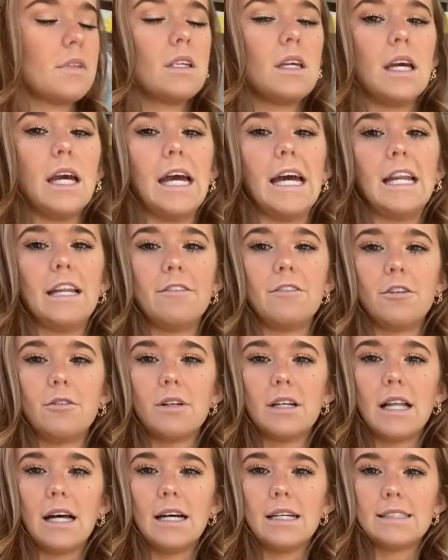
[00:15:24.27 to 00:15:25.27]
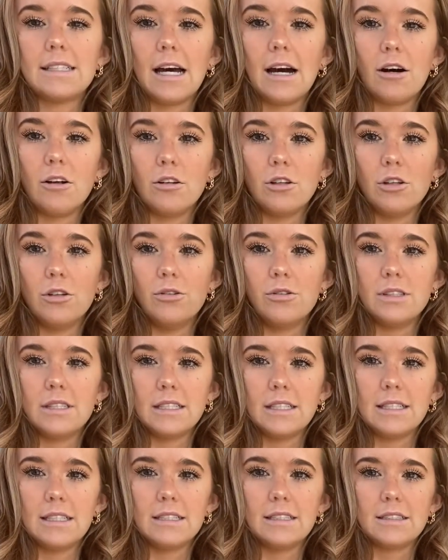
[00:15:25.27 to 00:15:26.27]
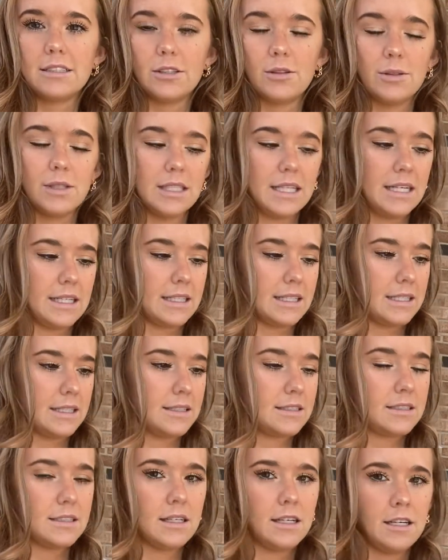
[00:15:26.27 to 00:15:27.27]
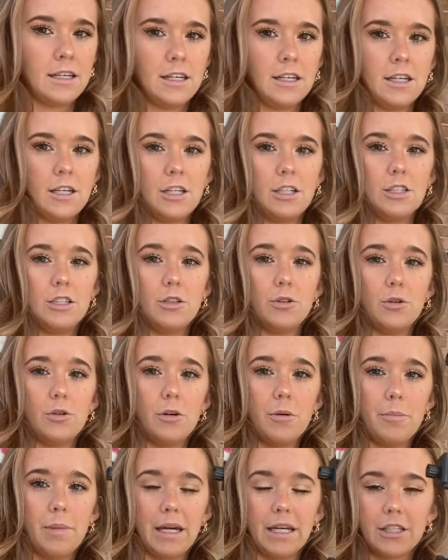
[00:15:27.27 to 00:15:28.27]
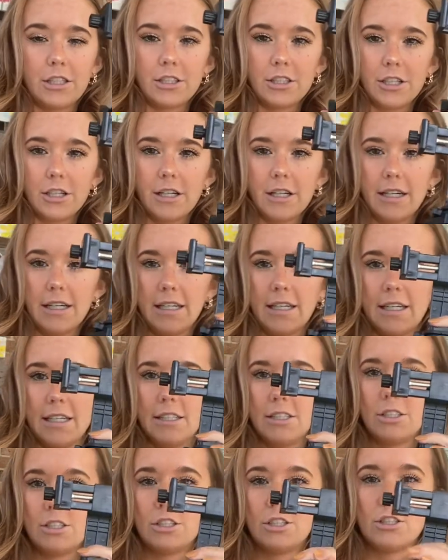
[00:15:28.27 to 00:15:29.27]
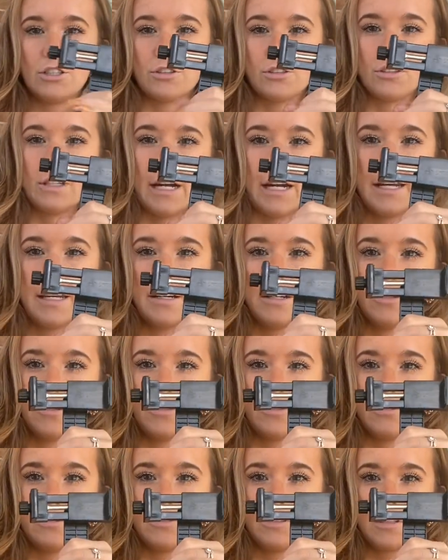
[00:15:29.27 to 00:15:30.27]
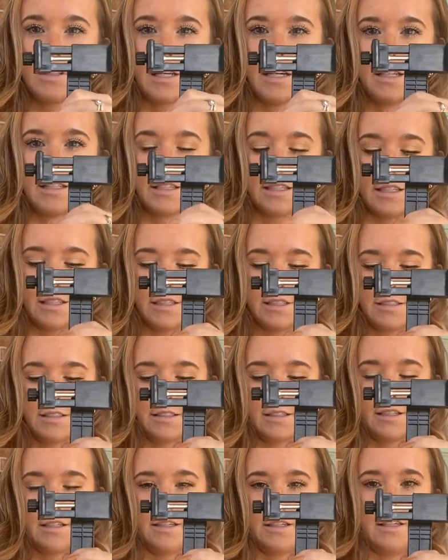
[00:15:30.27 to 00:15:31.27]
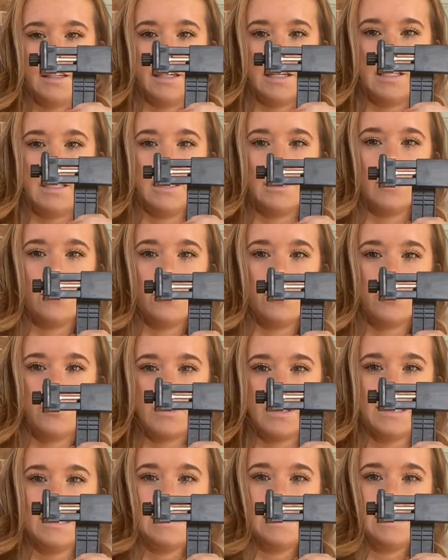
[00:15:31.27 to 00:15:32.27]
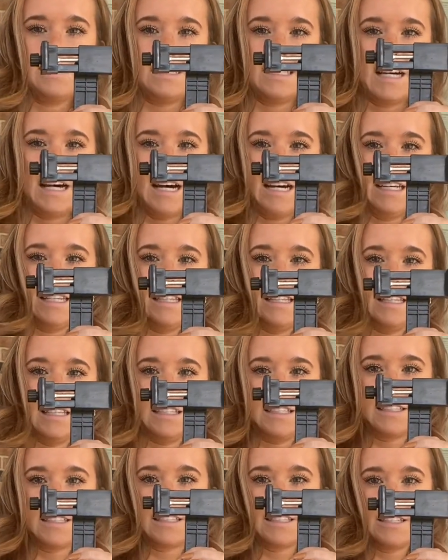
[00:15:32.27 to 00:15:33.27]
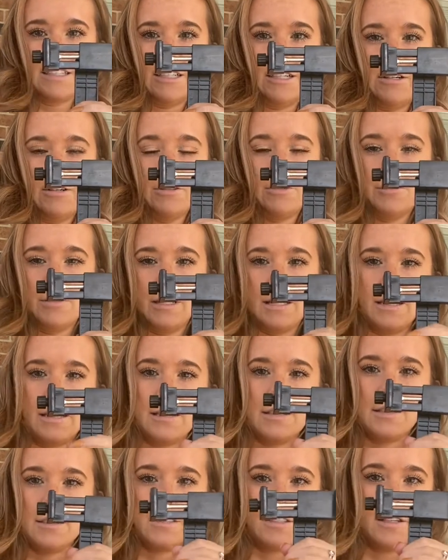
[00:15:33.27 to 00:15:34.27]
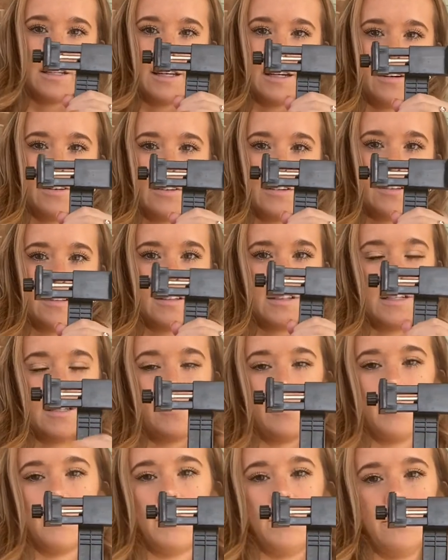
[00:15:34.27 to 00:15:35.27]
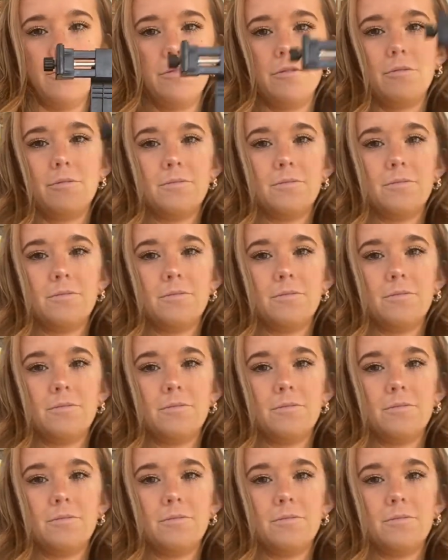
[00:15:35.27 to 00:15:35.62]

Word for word: And if you realize how loose it is going like this, you'll make sure it's straight on like this, and then you'll tighten this all the way. So now it won't move.